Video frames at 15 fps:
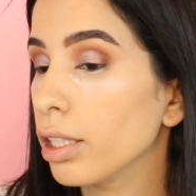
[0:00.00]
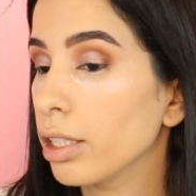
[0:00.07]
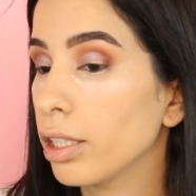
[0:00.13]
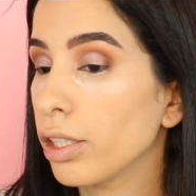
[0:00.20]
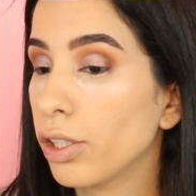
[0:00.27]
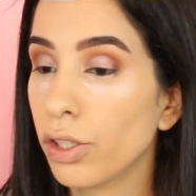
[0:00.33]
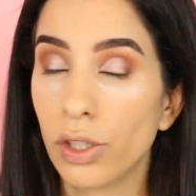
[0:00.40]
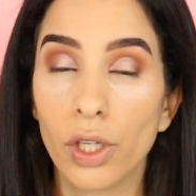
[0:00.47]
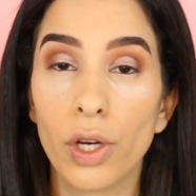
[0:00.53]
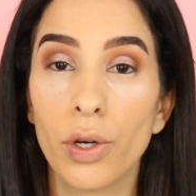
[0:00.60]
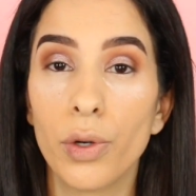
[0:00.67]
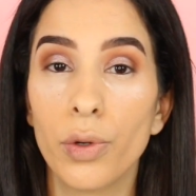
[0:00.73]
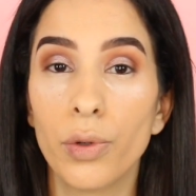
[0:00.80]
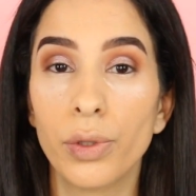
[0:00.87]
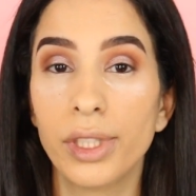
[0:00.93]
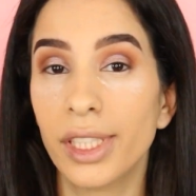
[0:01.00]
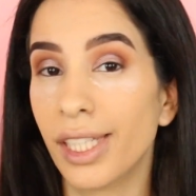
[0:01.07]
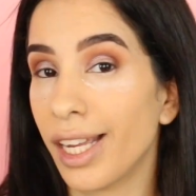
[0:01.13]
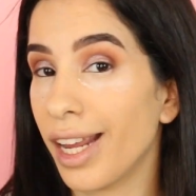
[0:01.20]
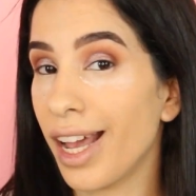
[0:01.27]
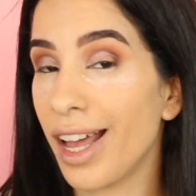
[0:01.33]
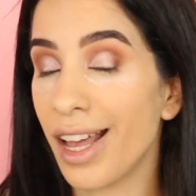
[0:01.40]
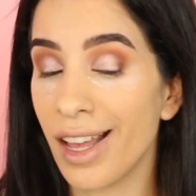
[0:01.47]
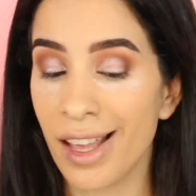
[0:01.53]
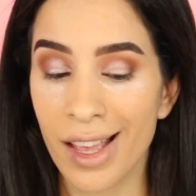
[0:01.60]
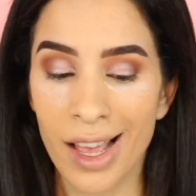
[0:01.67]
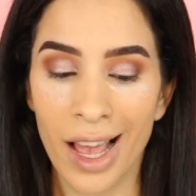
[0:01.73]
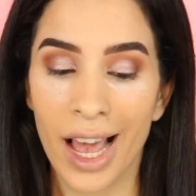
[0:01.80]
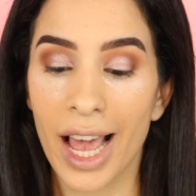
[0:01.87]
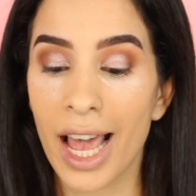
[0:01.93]
Like so, ta-da.
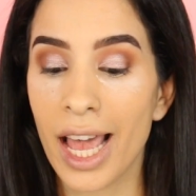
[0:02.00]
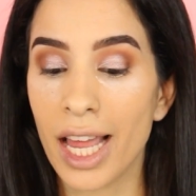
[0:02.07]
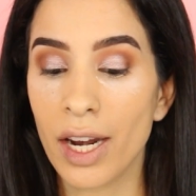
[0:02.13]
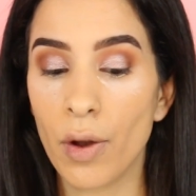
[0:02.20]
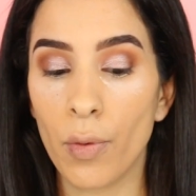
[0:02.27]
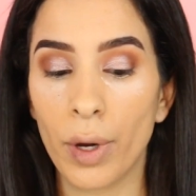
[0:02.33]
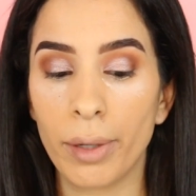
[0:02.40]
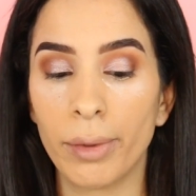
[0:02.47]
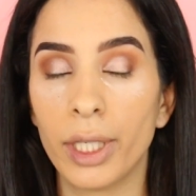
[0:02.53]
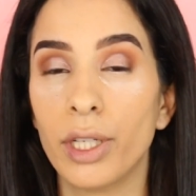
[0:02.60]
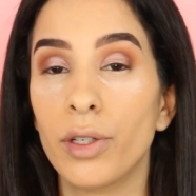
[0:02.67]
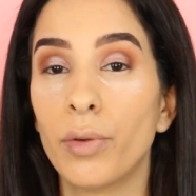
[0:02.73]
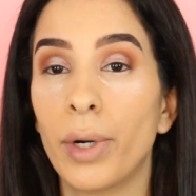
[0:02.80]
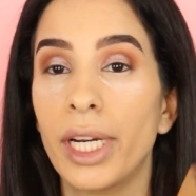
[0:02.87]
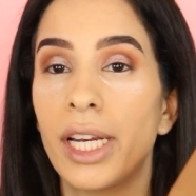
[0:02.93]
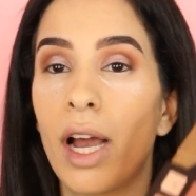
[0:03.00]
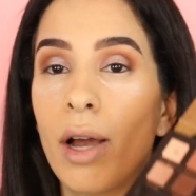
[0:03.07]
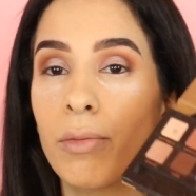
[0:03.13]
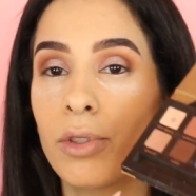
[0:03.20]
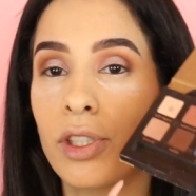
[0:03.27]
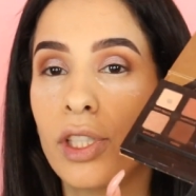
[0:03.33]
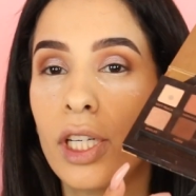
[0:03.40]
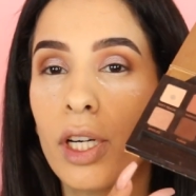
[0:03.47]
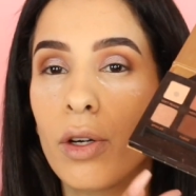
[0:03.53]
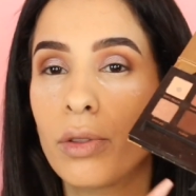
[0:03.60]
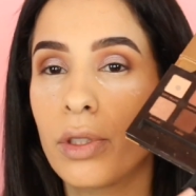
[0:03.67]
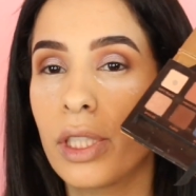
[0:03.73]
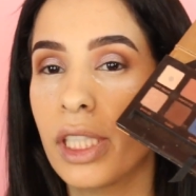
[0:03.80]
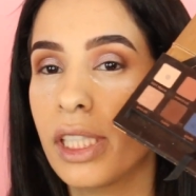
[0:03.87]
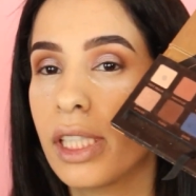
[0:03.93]
And what I'm gonna do right now, I'm just gonna go
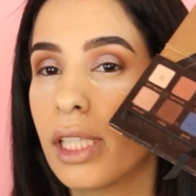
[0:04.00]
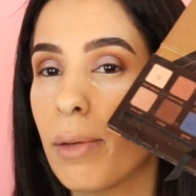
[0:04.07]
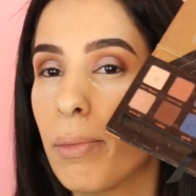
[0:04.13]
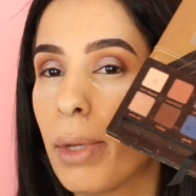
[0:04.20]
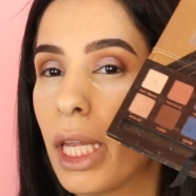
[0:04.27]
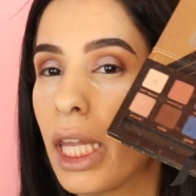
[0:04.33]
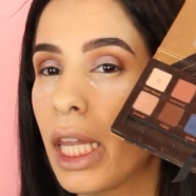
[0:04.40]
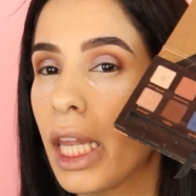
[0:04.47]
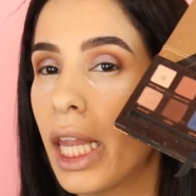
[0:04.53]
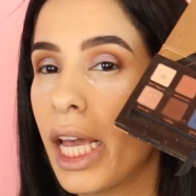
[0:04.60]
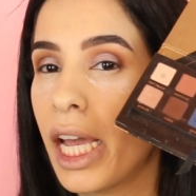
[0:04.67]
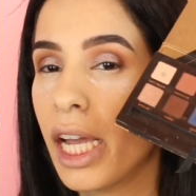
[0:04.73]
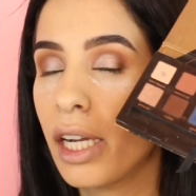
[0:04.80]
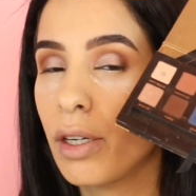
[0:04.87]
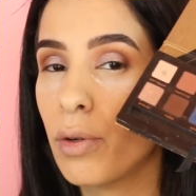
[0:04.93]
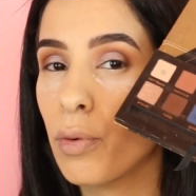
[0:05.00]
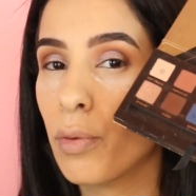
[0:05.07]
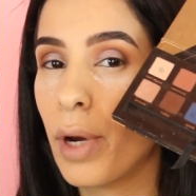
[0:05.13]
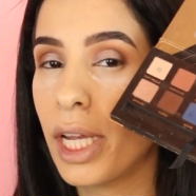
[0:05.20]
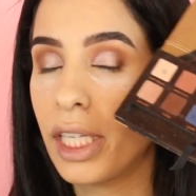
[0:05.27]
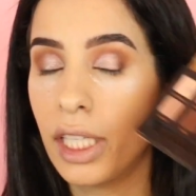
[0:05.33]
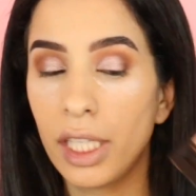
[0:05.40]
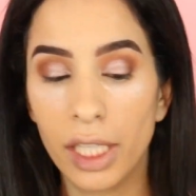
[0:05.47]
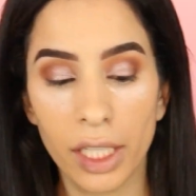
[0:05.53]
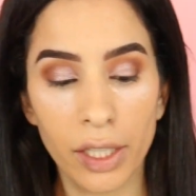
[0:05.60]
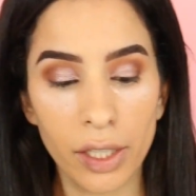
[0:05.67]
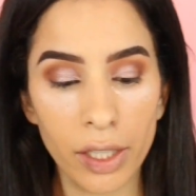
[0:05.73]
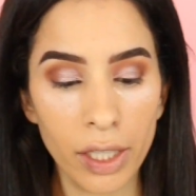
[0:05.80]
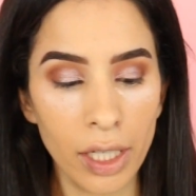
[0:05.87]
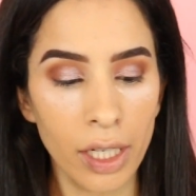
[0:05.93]
to this black right
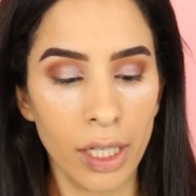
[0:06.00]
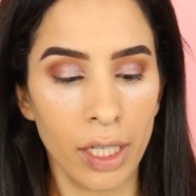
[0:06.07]
here.